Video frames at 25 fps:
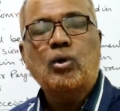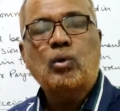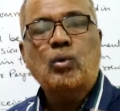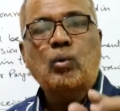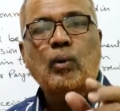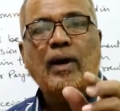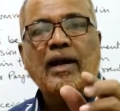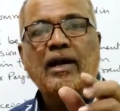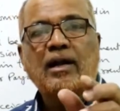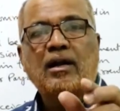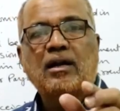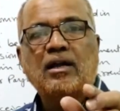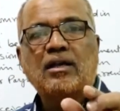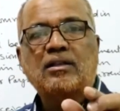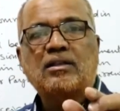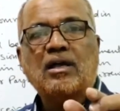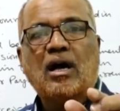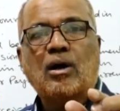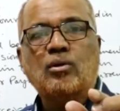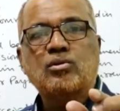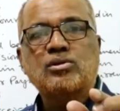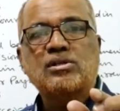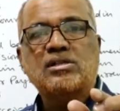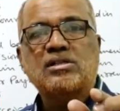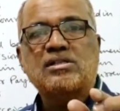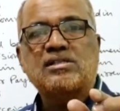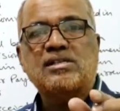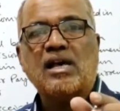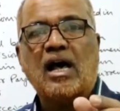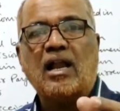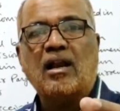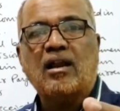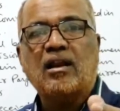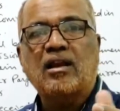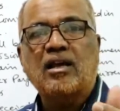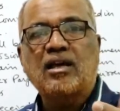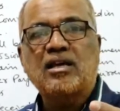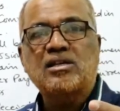20,000
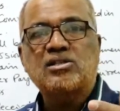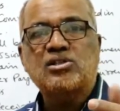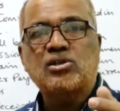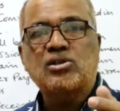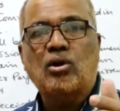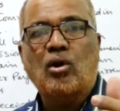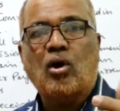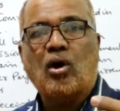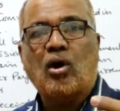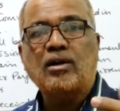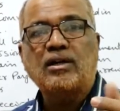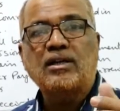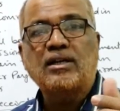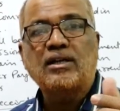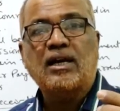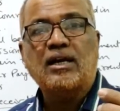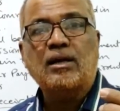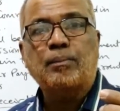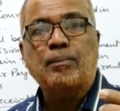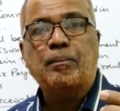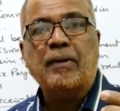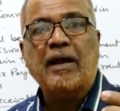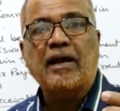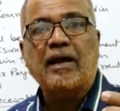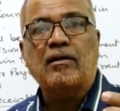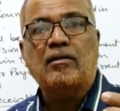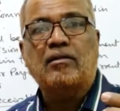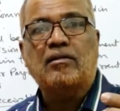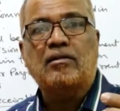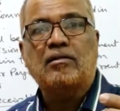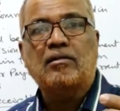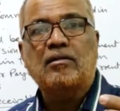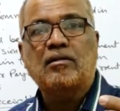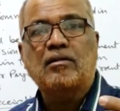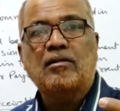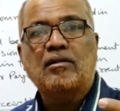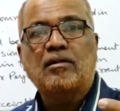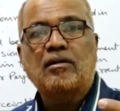salary is not yet paid.
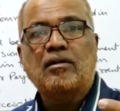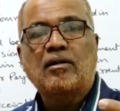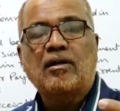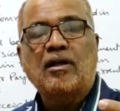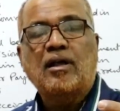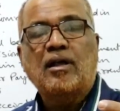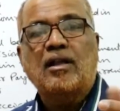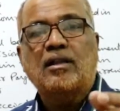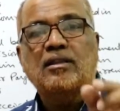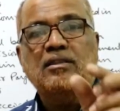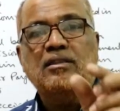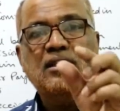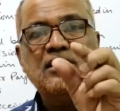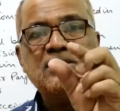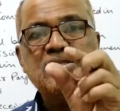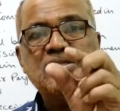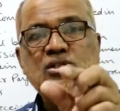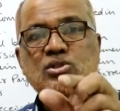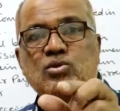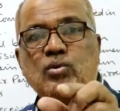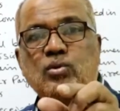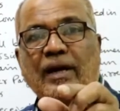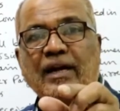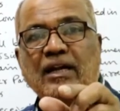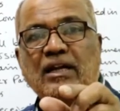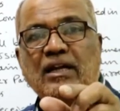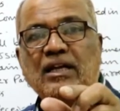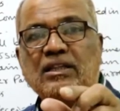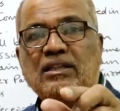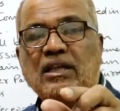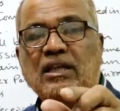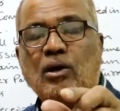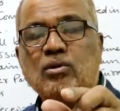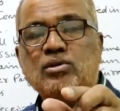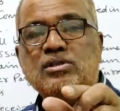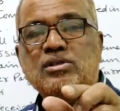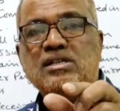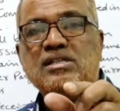This
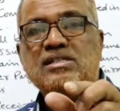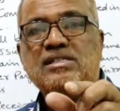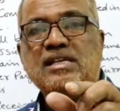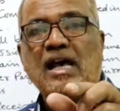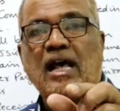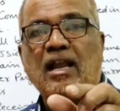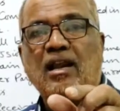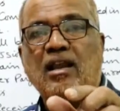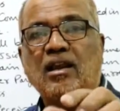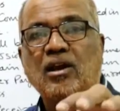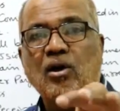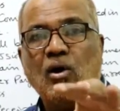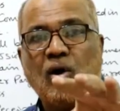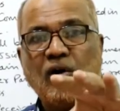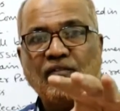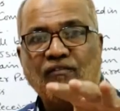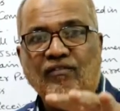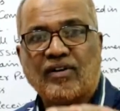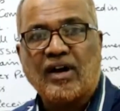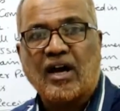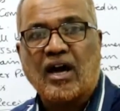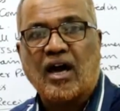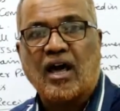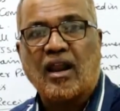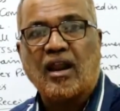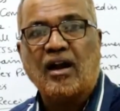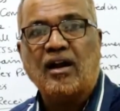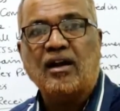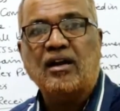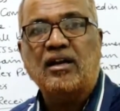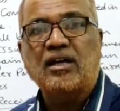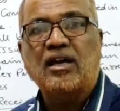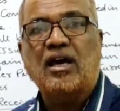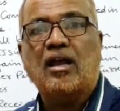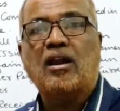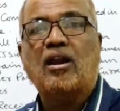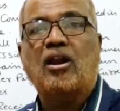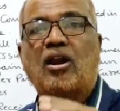20,000 salary of
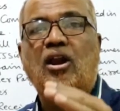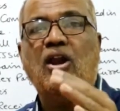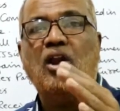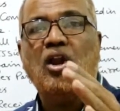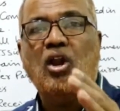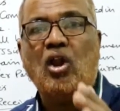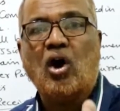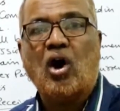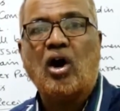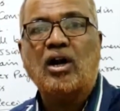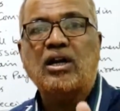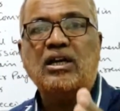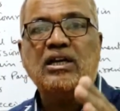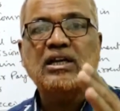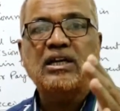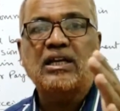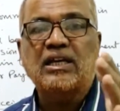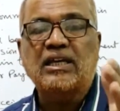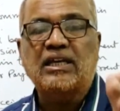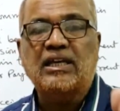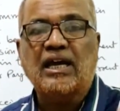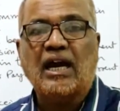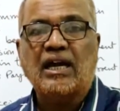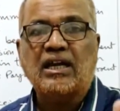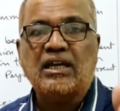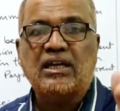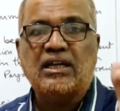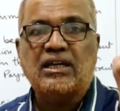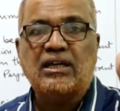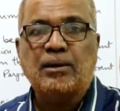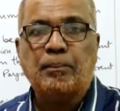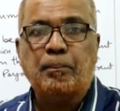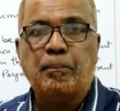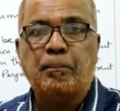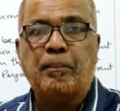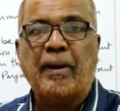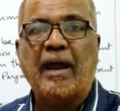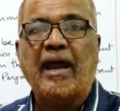current year not yet
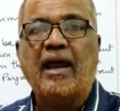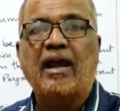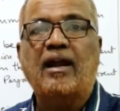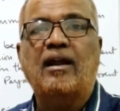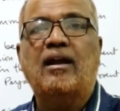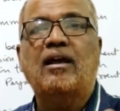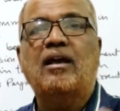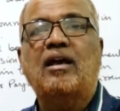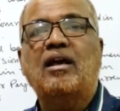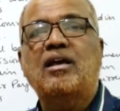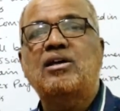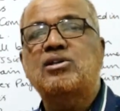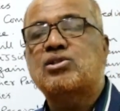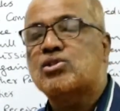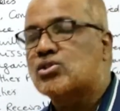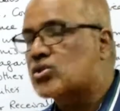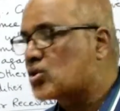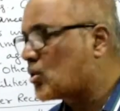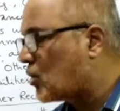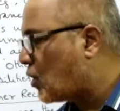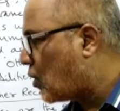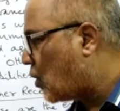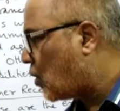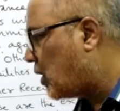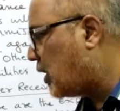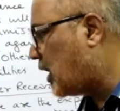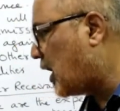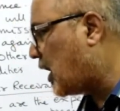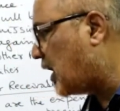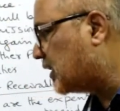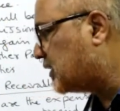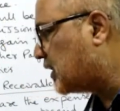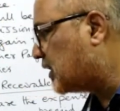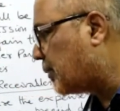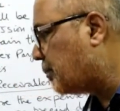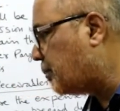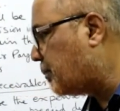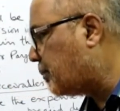paid is called
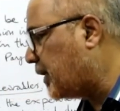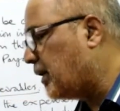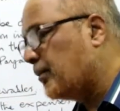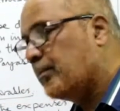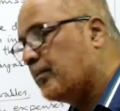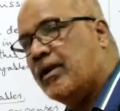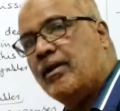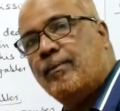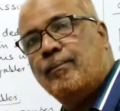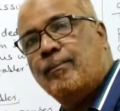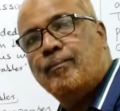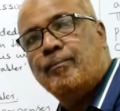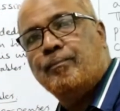other payable.